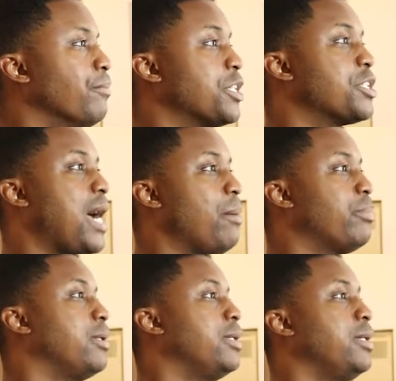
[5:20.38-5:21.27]
The
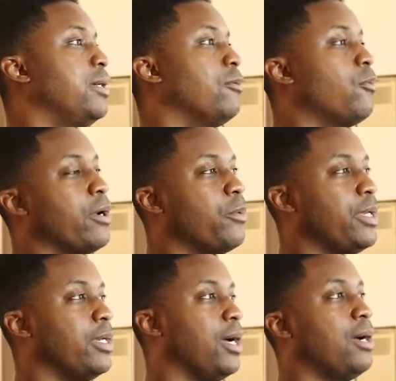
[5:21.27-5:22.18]
shop where
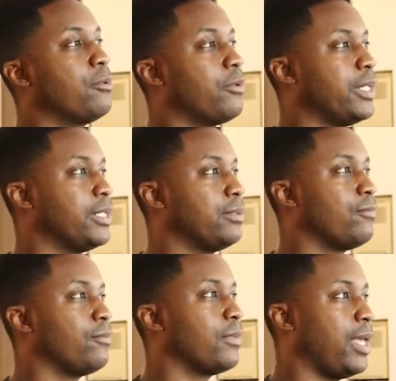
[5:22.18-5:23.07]
we upgraded,
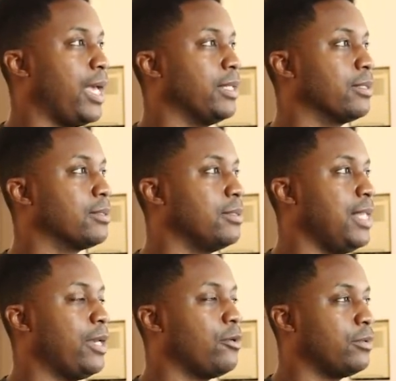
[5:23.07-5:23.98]
and
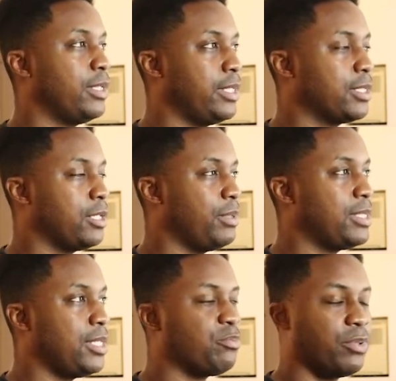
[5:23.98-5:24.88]
not only is going to be
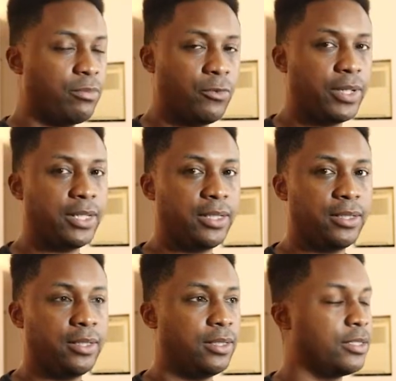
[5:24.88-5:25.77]
Teespring, but we're going
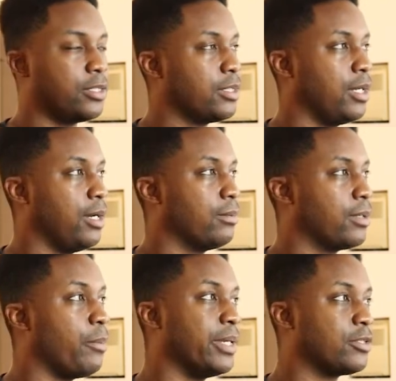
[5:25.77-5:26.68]
to
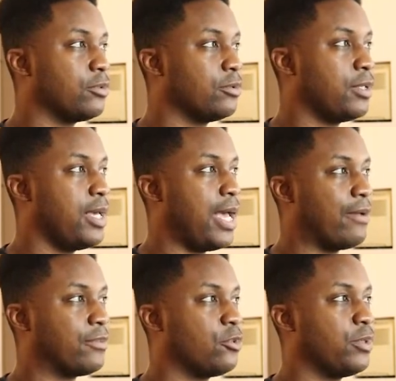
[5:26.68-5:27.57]
coming soon
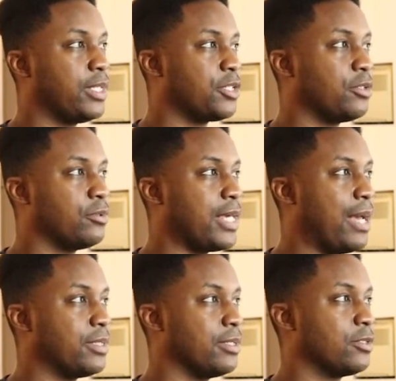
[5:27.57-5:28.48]
have 2 additional
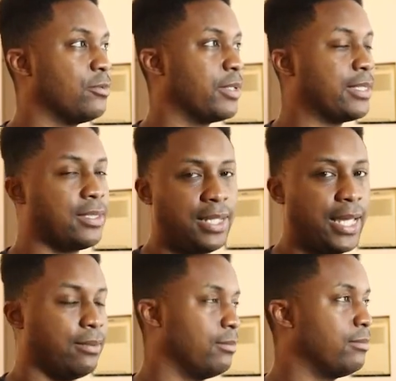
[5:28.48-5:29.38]
tabs here, so we'll get to
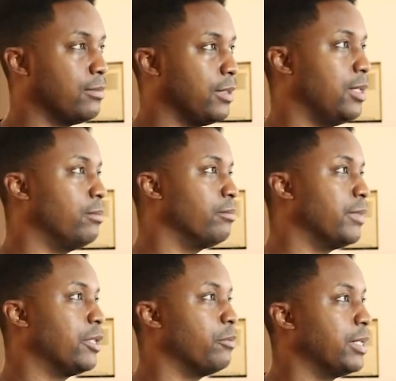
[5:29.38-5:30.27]
that
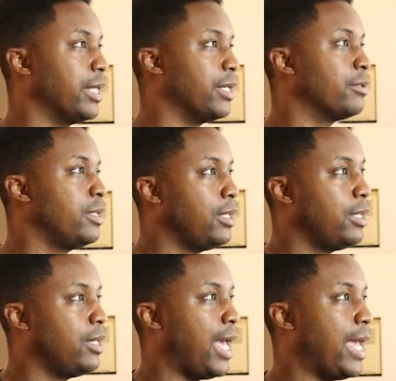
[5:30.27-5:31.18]
a little bit later.
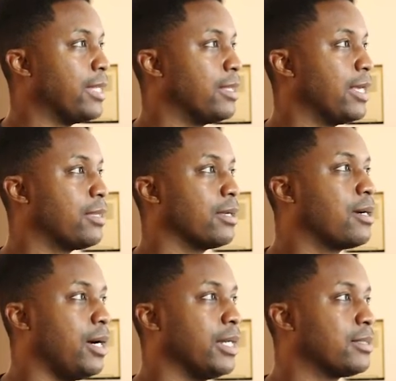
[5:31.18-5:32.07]
And then the
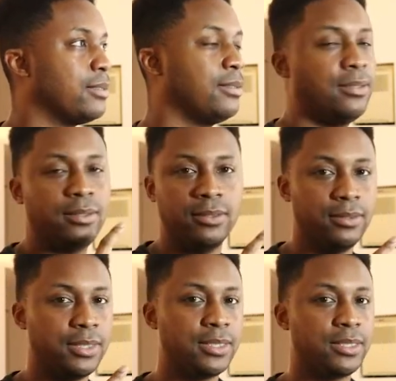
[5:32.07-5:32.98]
cut.
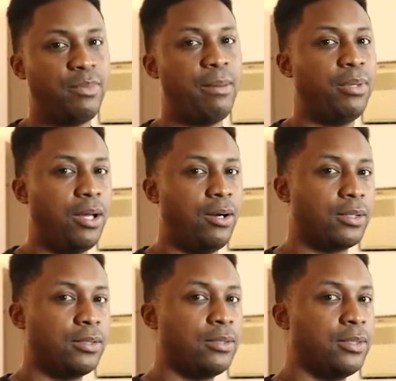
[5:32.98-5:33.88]
This is my blog.
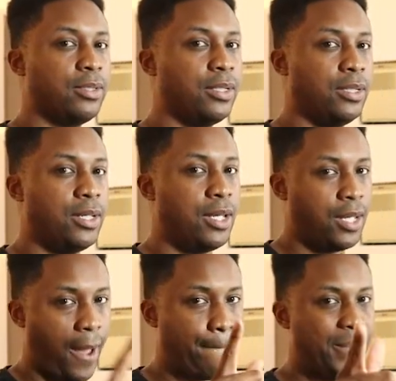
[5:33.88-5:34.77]

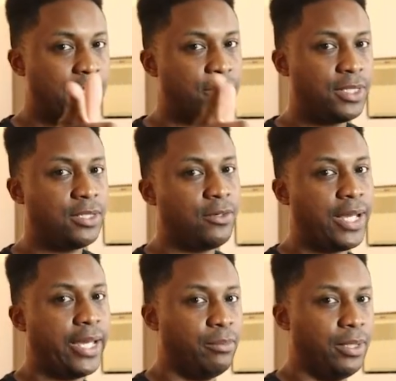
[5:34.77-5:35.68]
I bet you didn't know
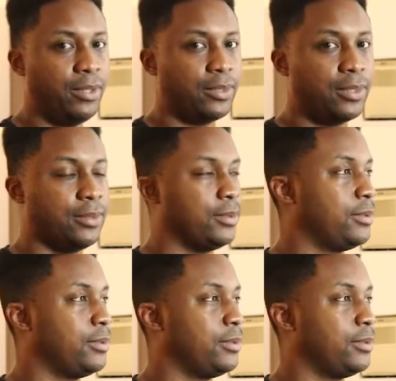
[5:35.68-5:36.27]
I had a blog.